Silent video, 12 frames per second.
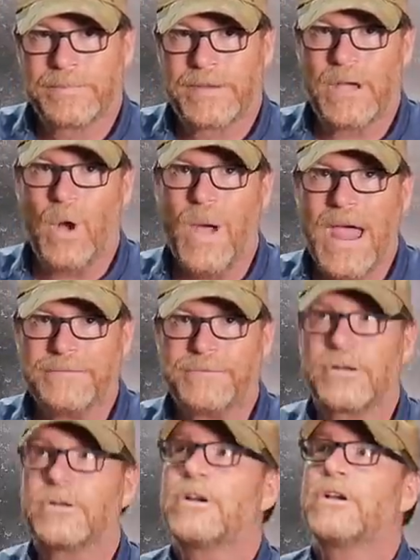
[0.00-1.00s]
Go
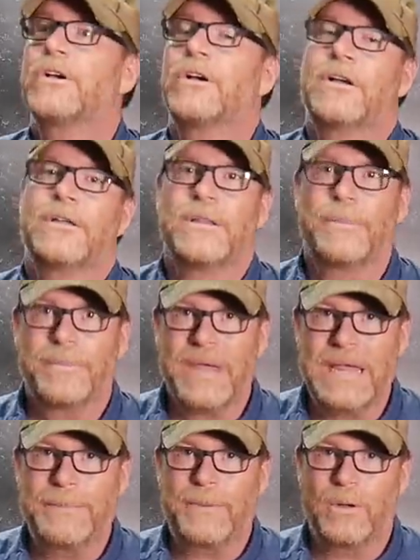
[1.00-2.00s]
after the
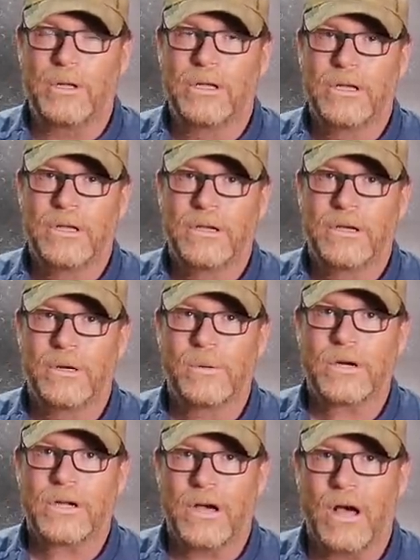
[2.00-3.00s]
people who
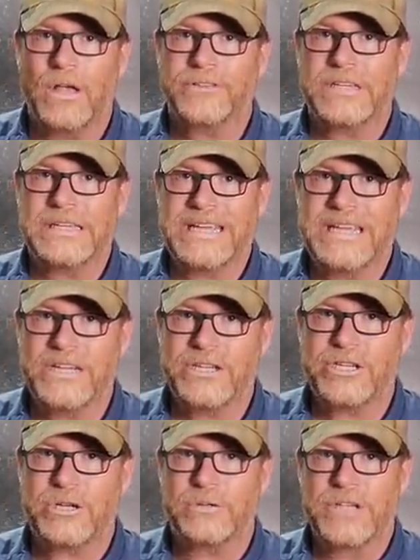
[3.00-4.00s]
are causing
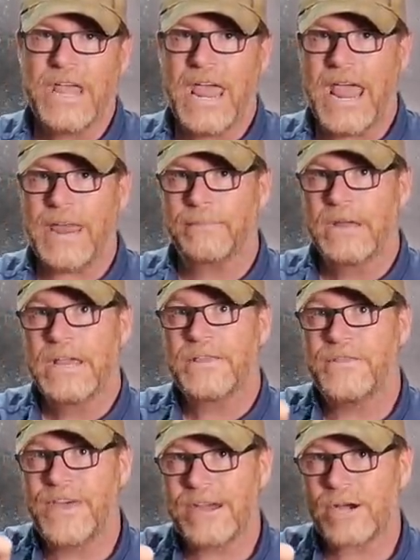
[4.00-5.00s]
issues and
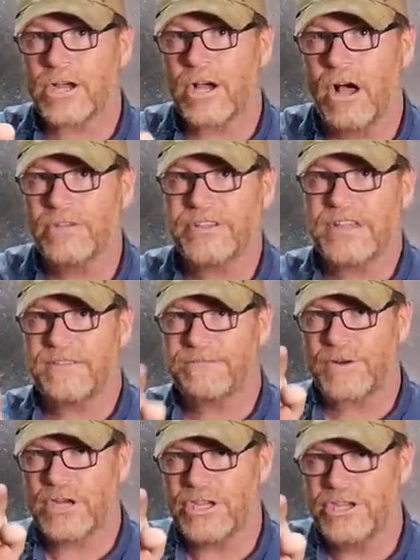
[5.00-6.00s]
they are causing it
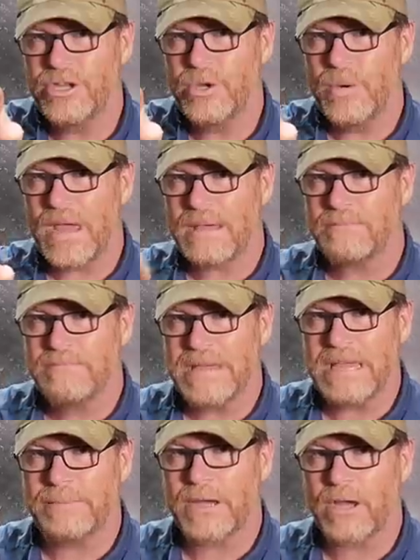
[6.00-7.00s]
for you and
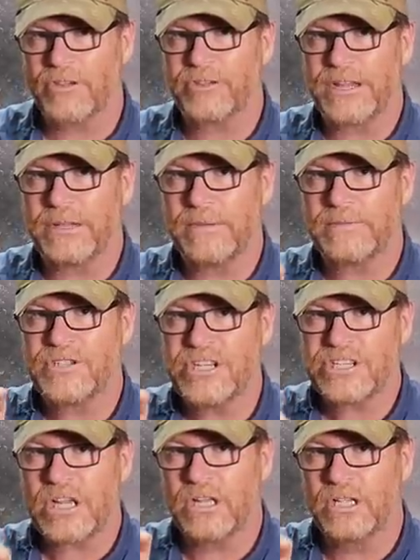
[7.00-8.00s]
me because they
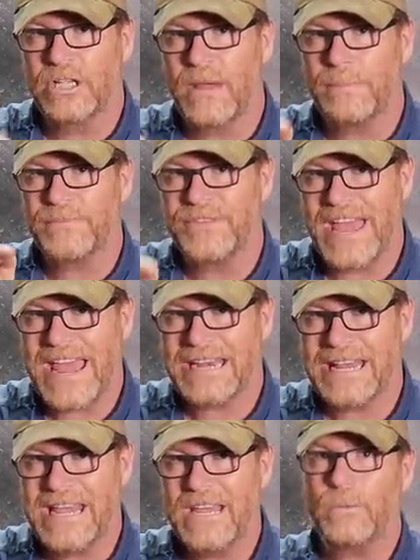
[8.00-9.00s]
just lump that
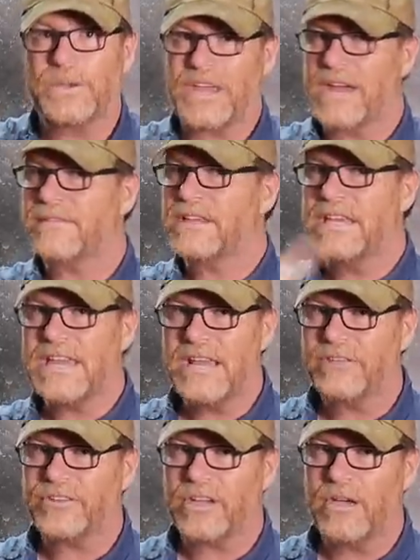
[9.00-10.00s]
in with everything
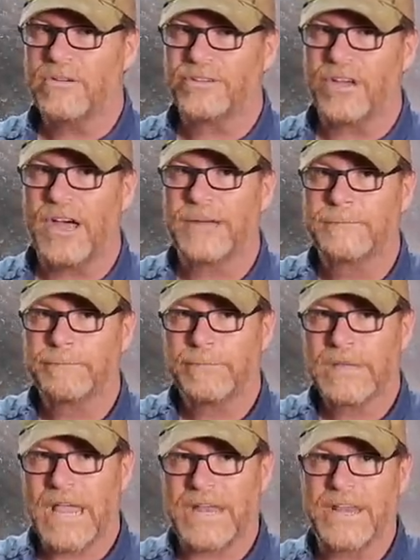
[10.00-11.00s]
else that goes on
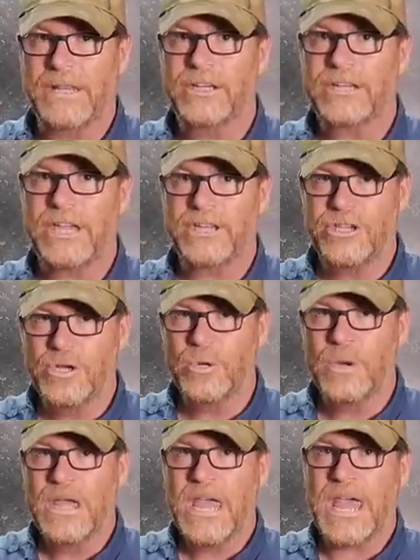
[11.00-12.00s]
and they look at
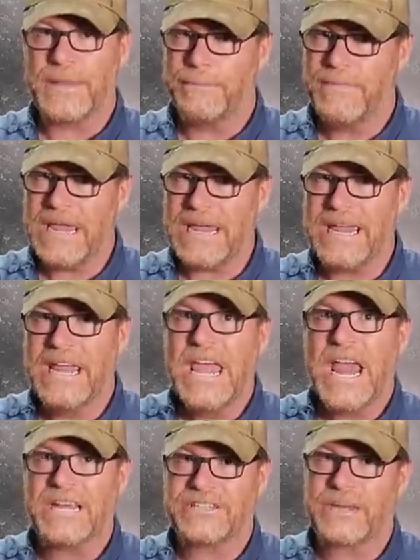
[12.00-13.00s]
you and me
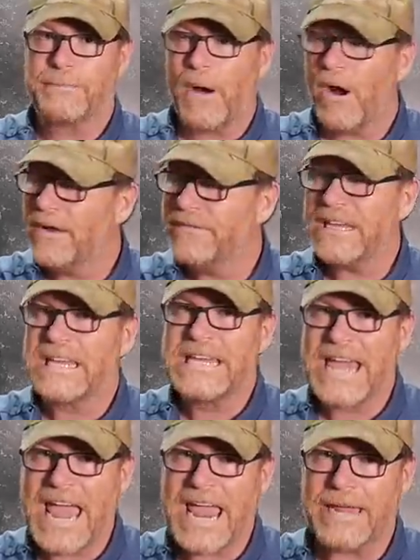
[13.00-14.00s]
as a part of the
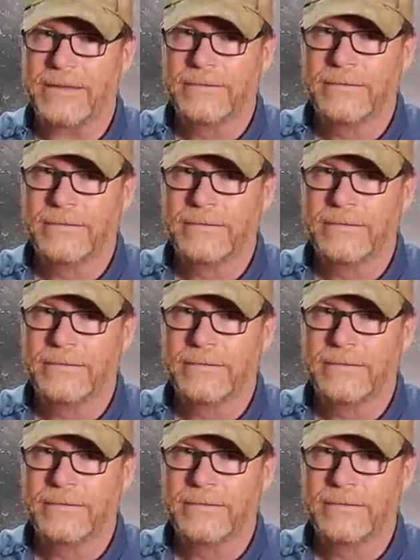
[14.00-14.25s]
gang.